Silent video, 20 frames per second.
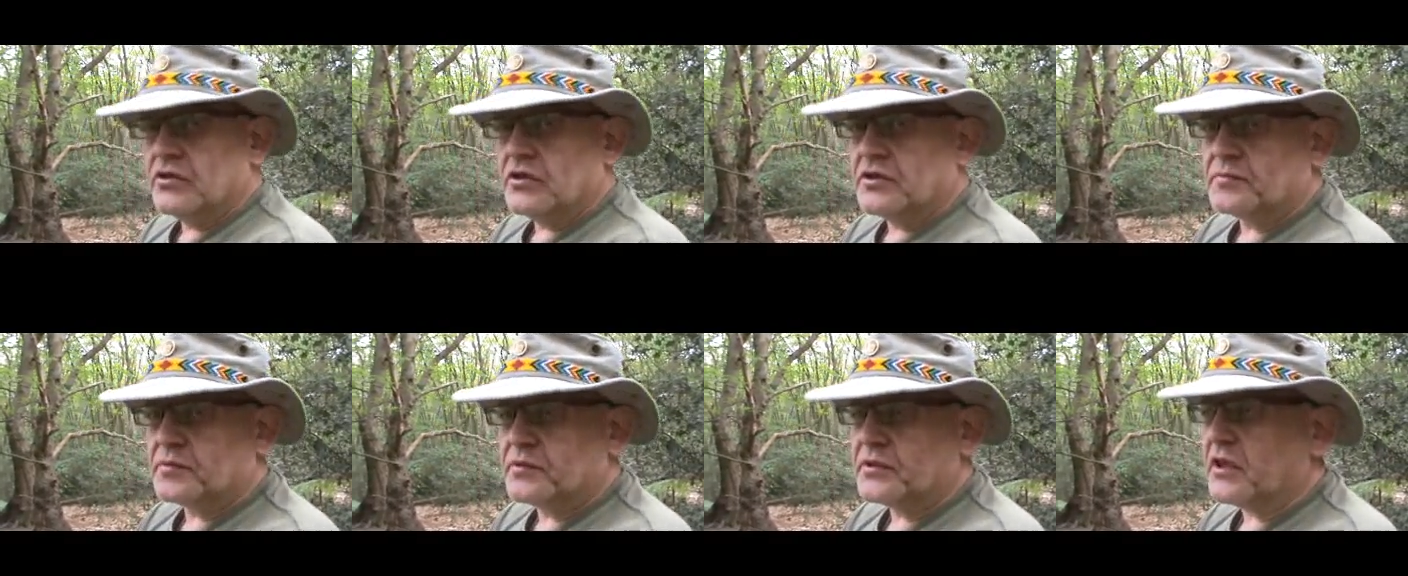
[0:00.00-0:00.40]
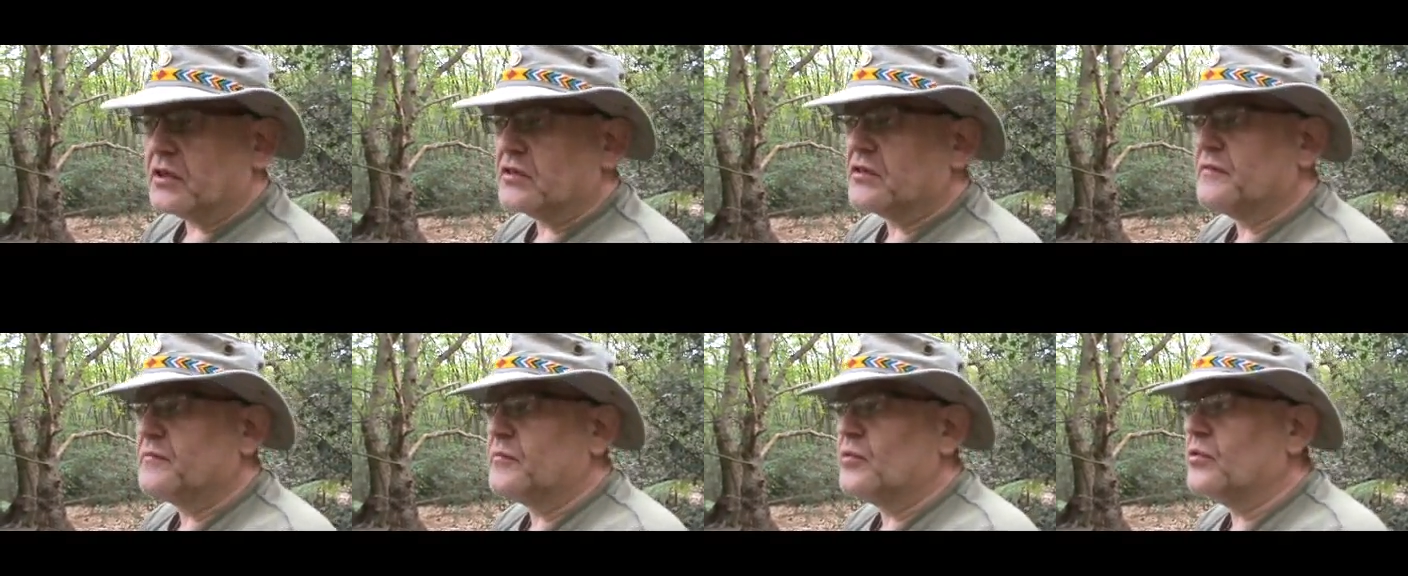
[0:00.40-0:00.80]
a nice
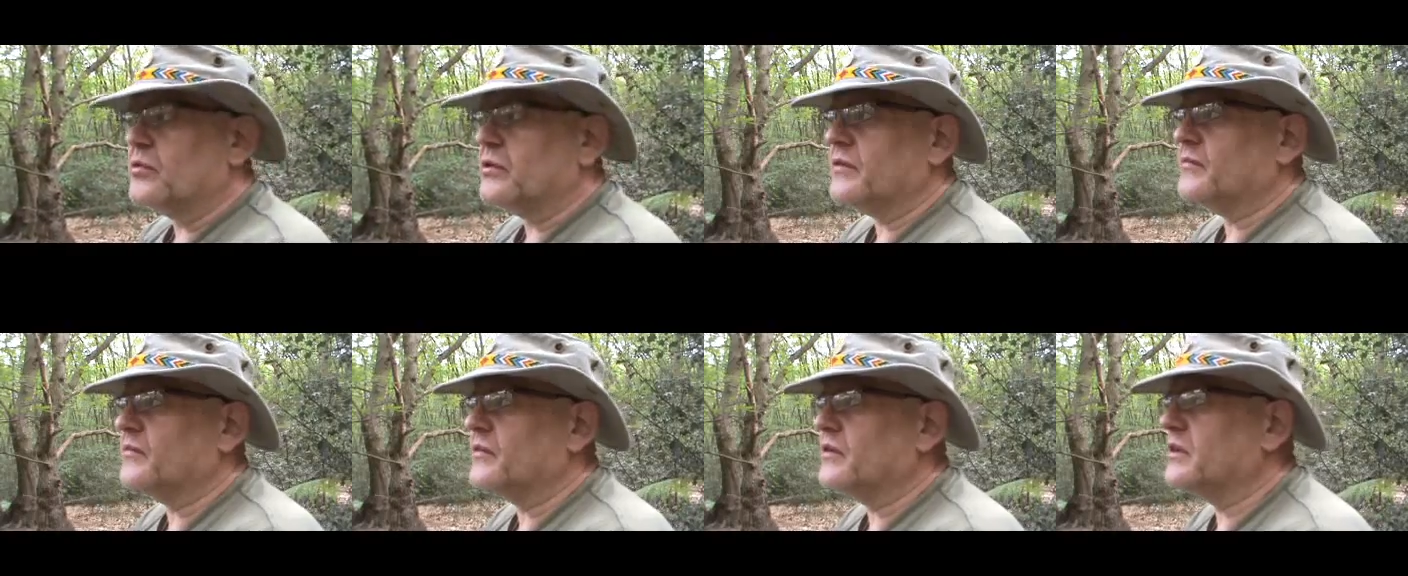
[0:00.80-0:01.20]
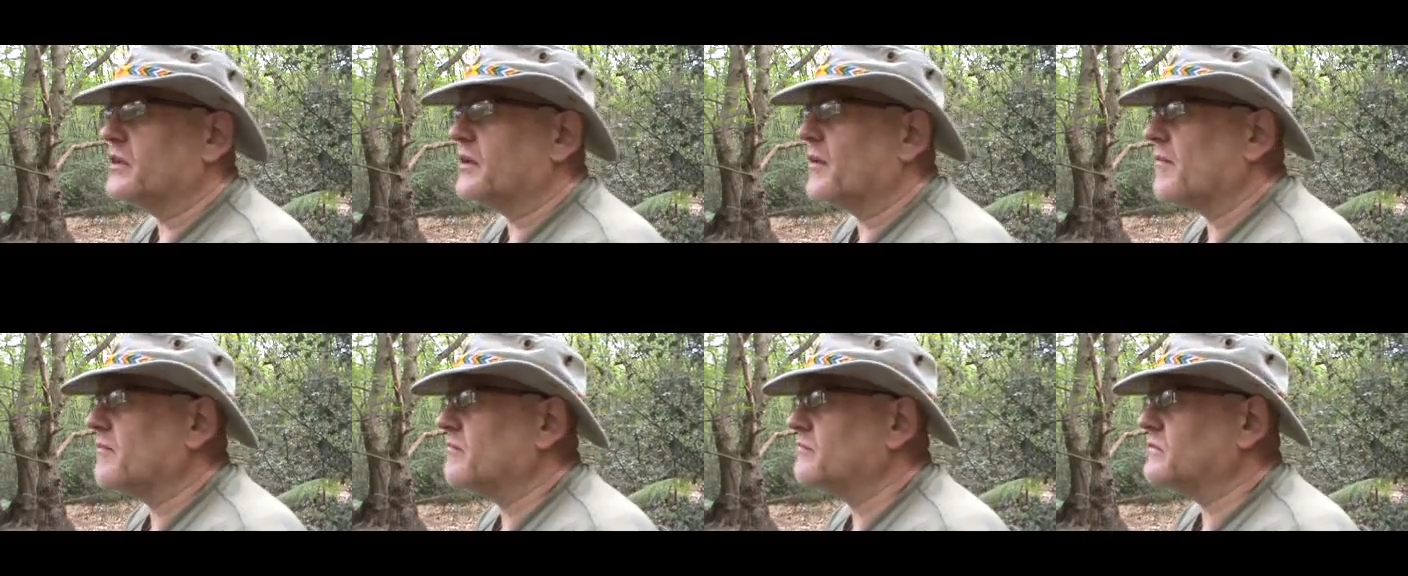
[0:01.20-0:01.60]
productive morning
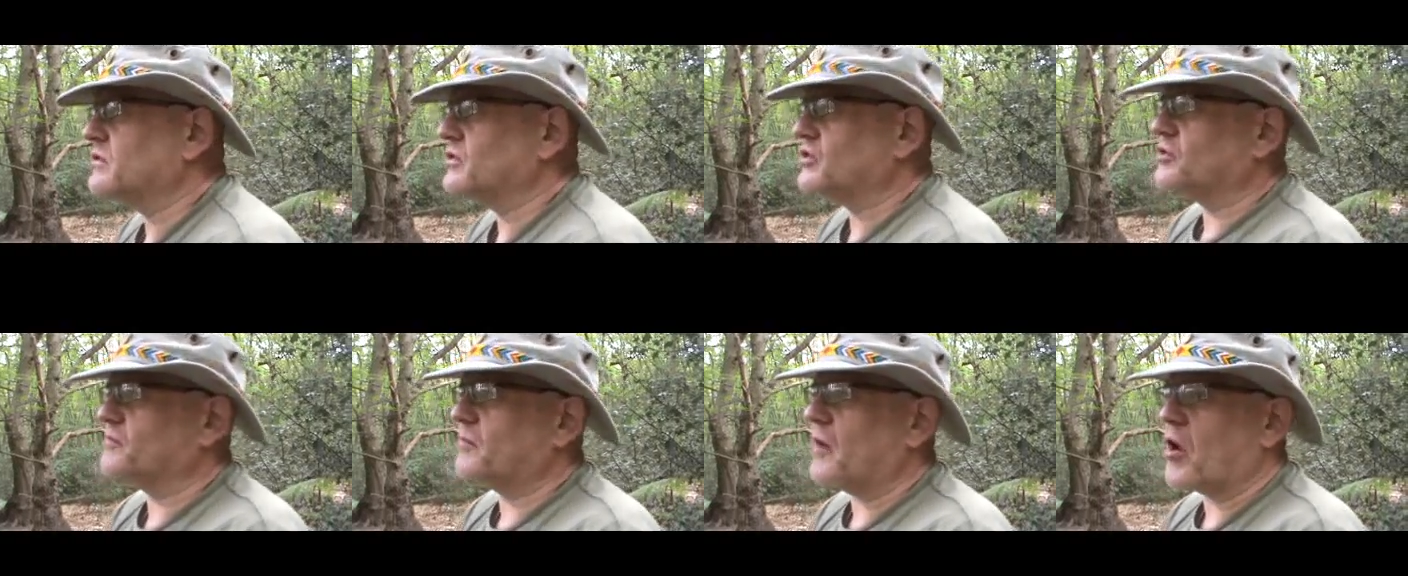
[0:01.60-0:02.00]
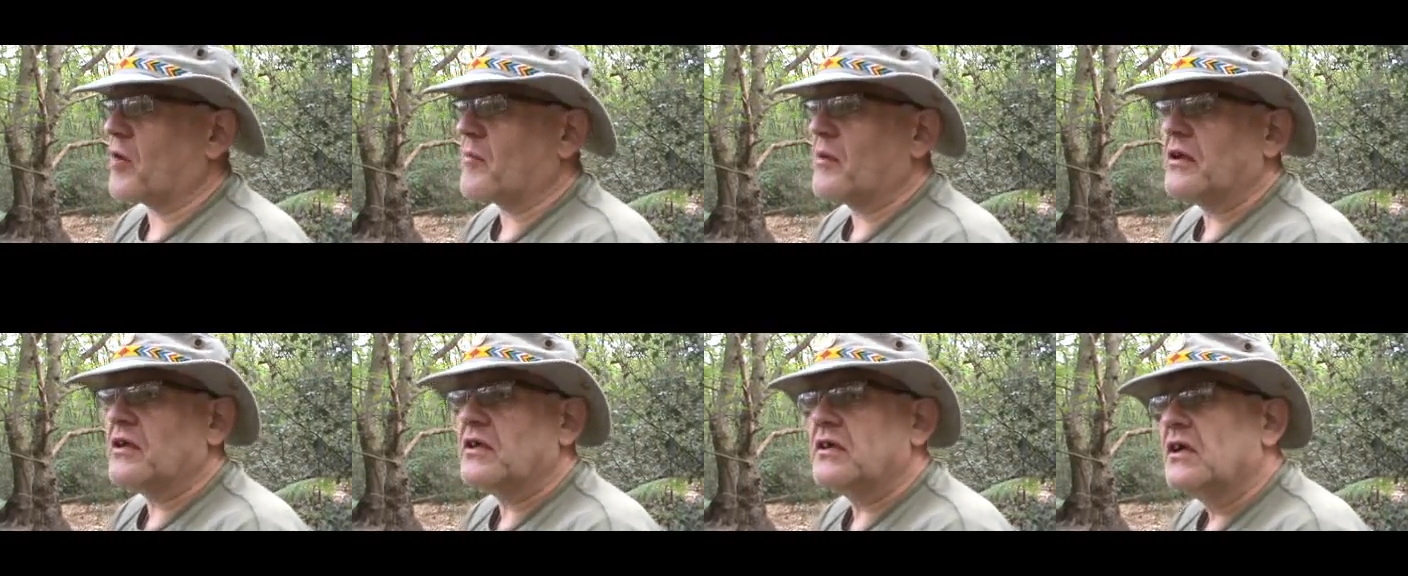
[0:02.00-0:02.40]
really
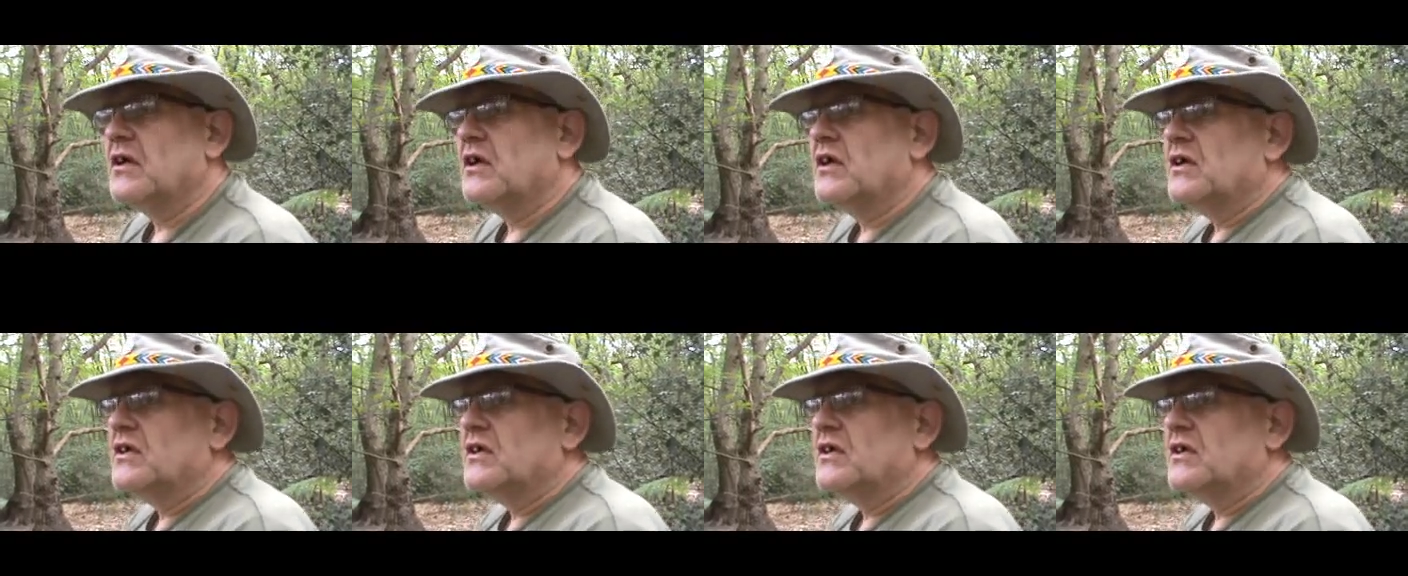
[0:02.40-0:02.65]
experimenting